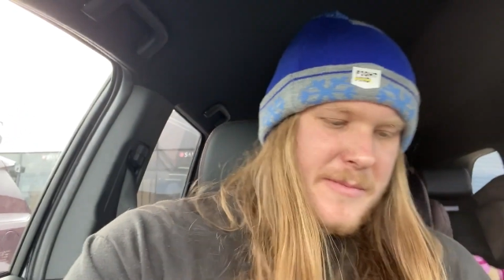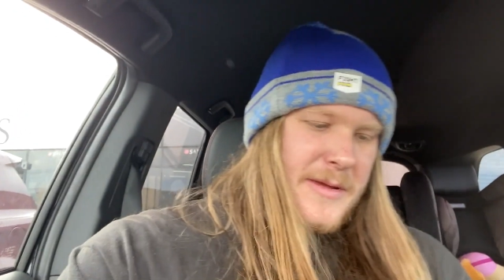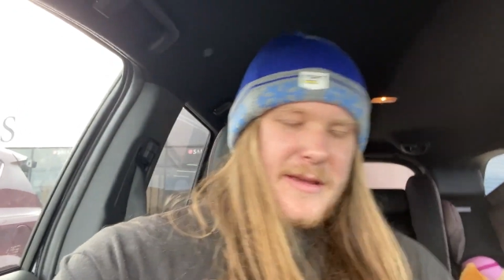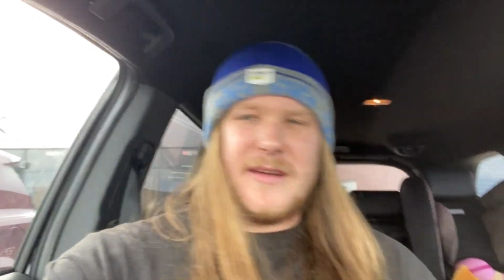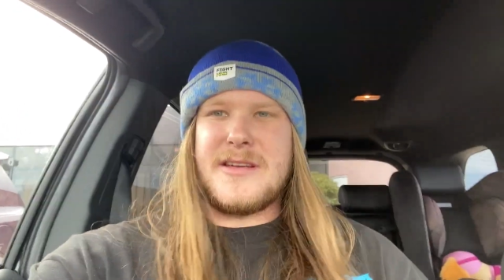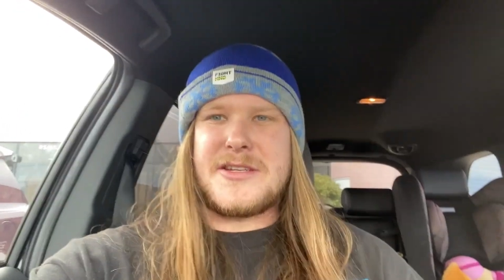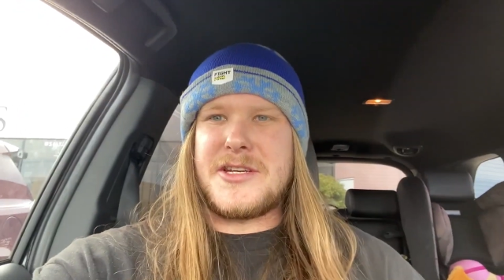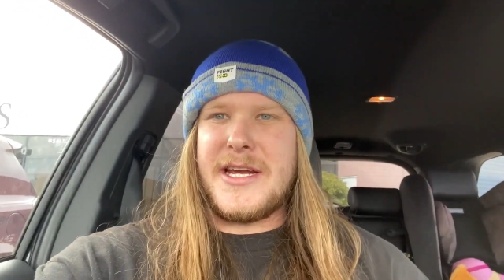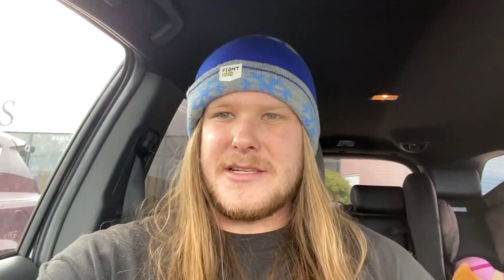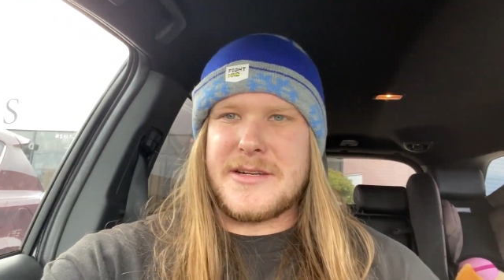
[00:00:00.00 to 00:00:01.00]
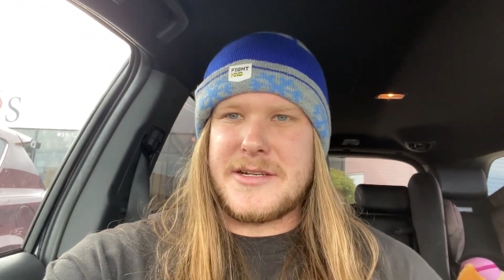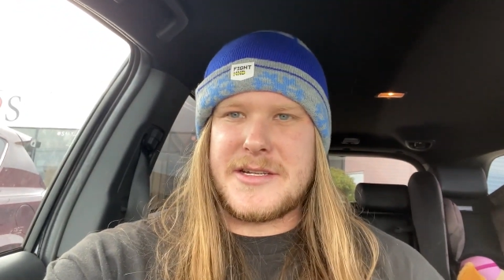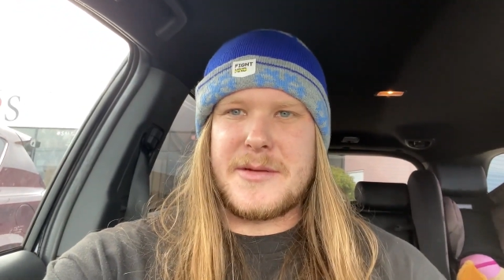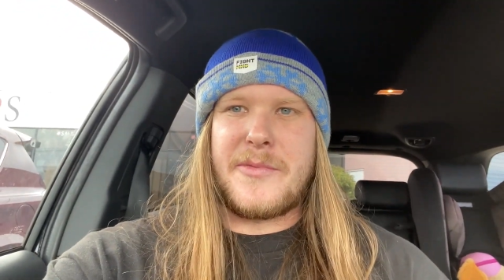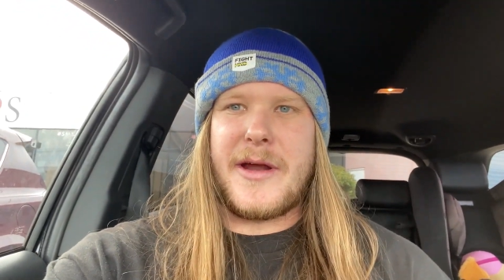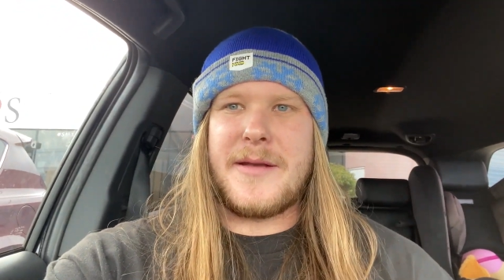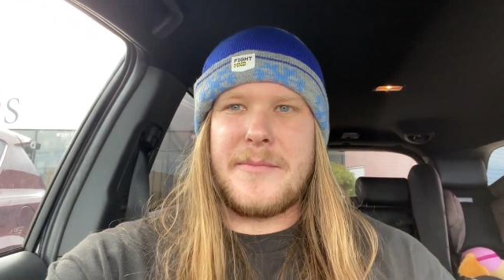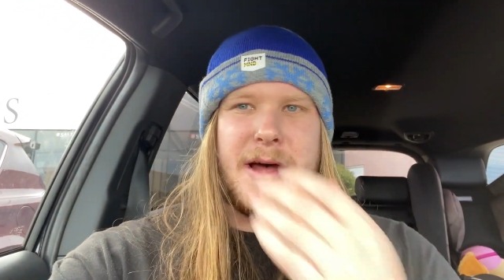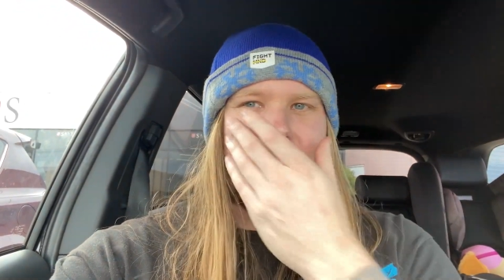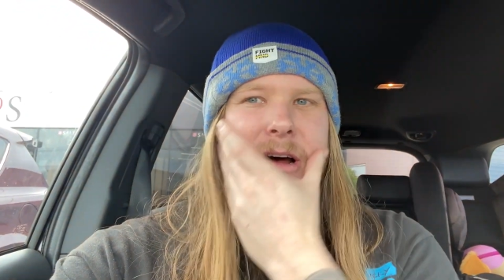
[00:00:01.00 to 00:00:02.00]
Because jeans are just a bread
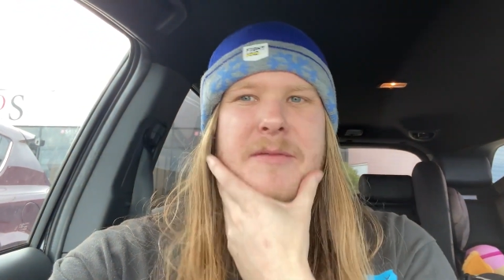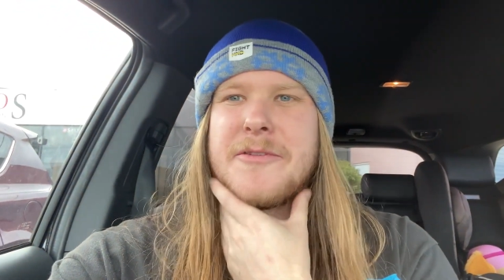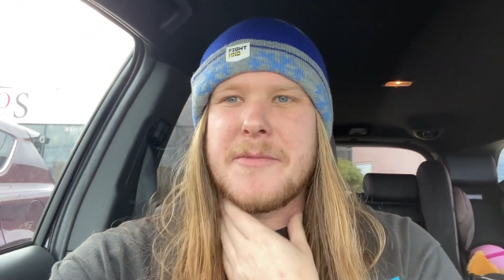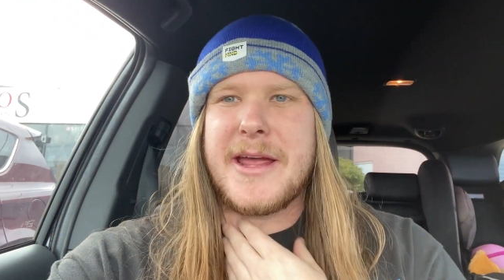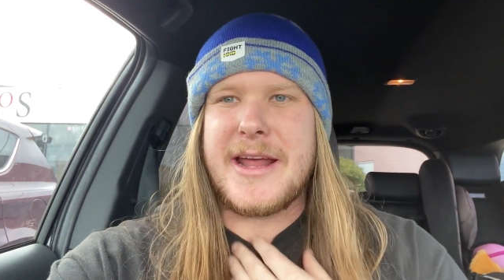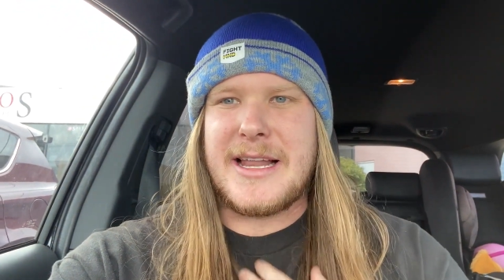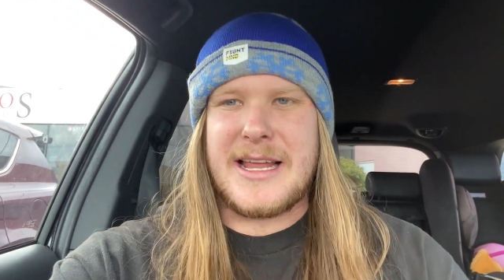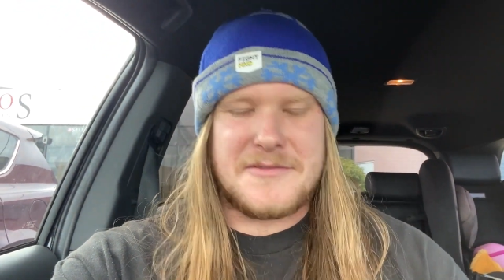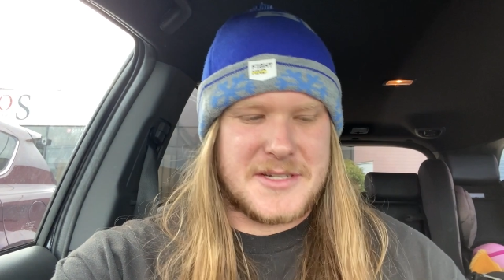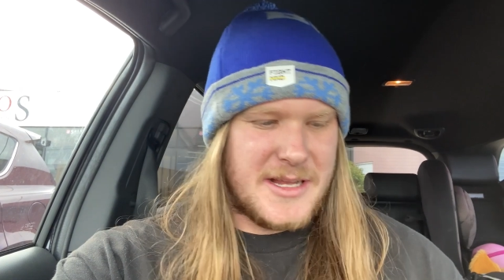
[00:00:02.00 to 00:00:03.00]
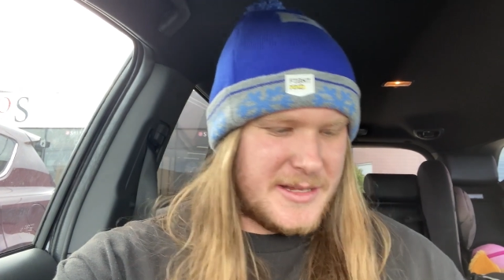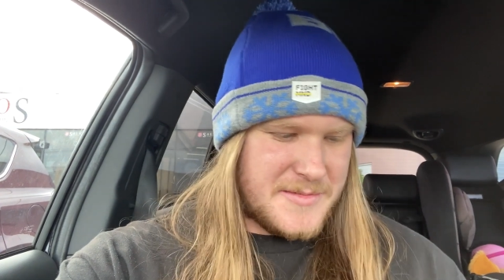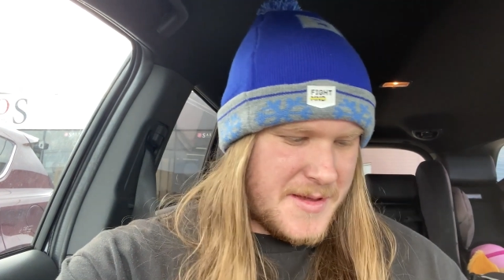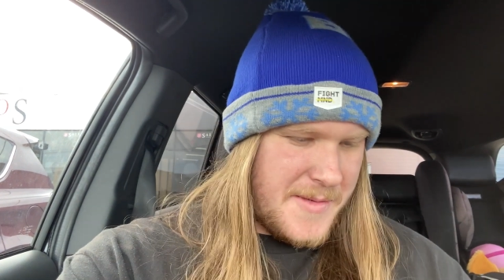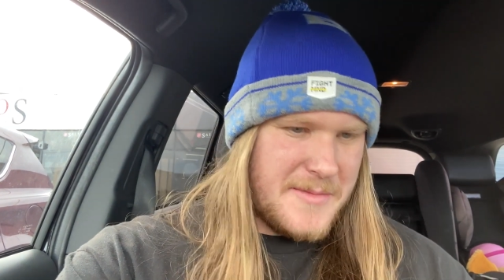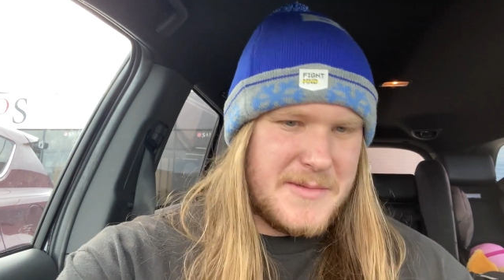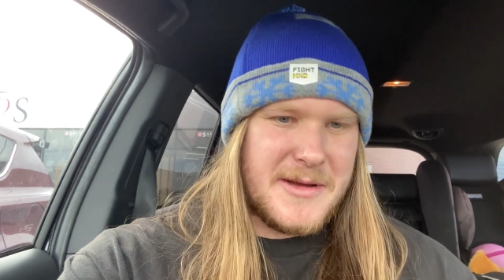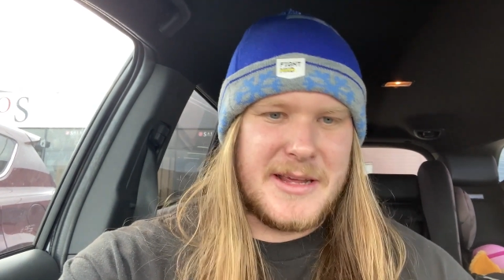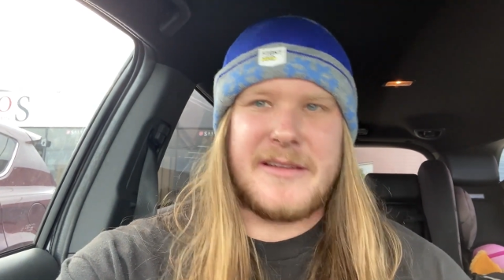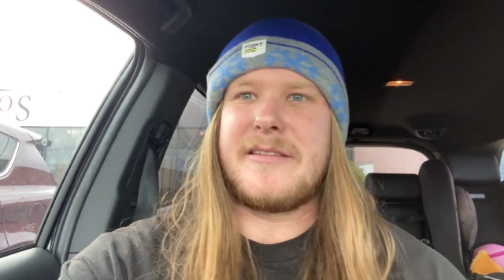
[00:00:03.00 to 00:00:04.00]
and butter item for me and I love selling them. They make me
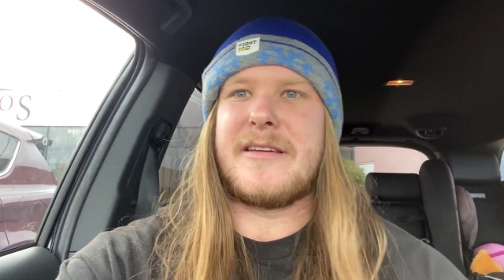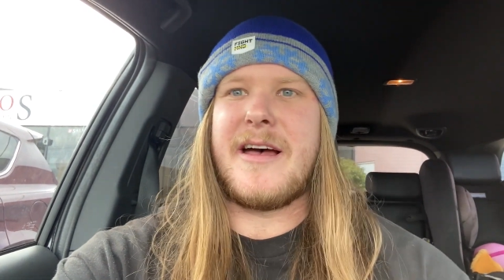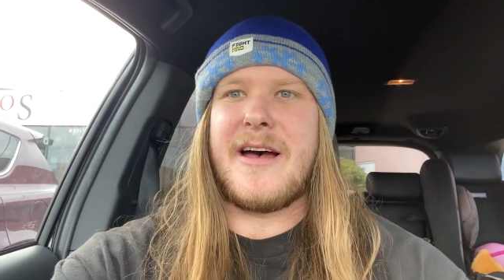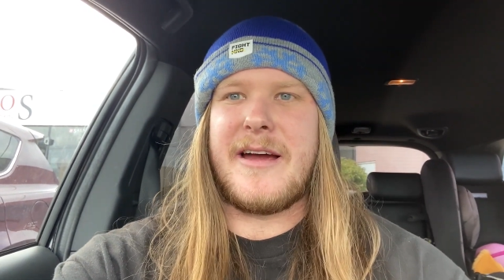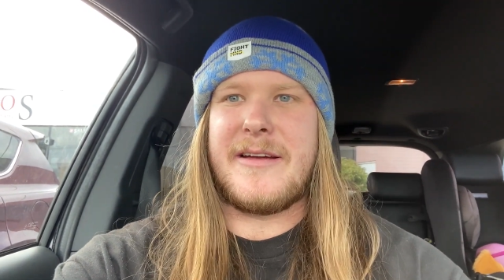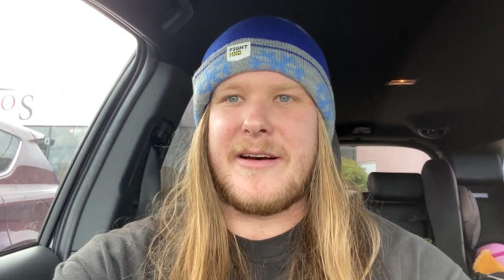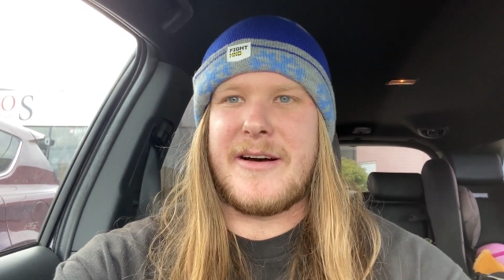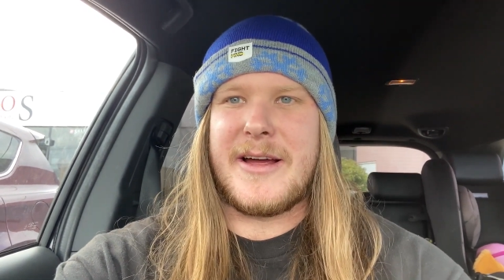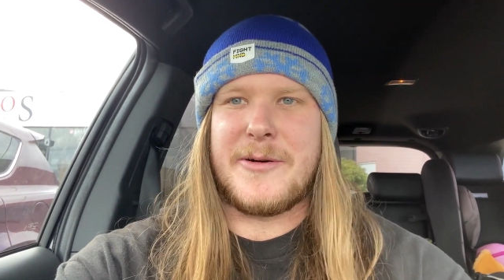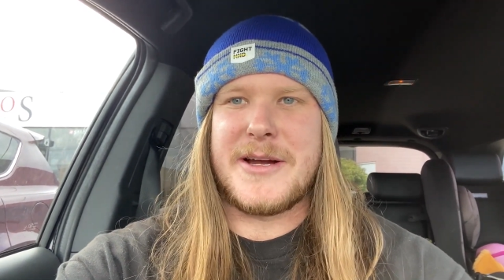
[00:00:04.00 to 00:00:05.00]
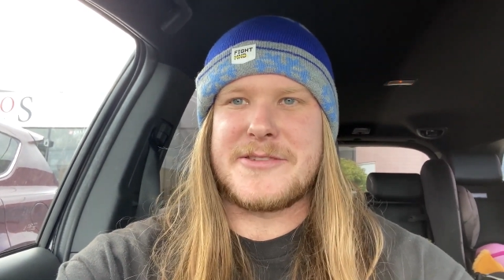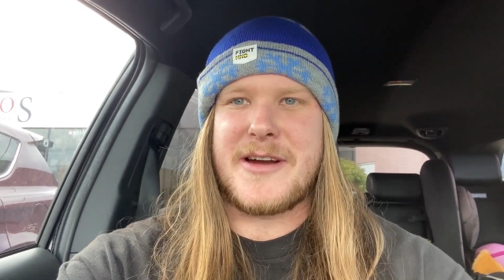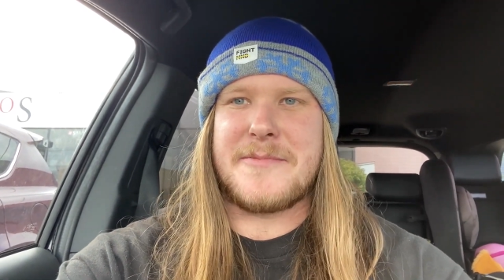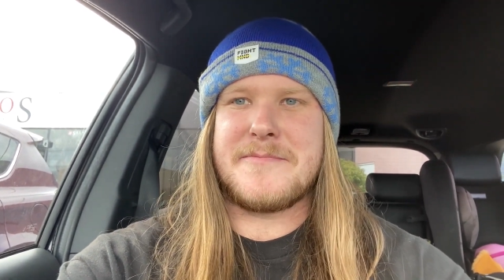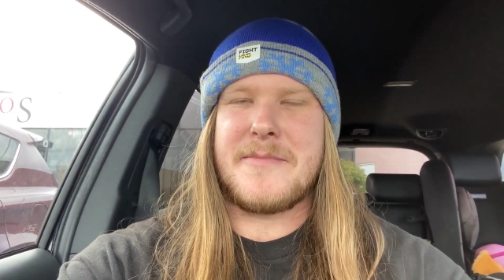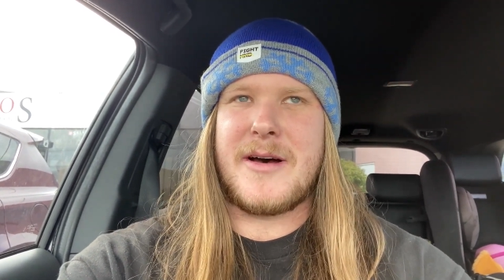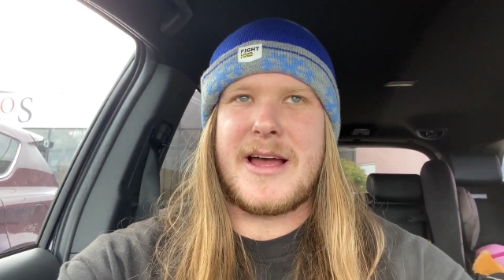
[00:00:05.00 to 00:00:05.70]
money. So I always grab them.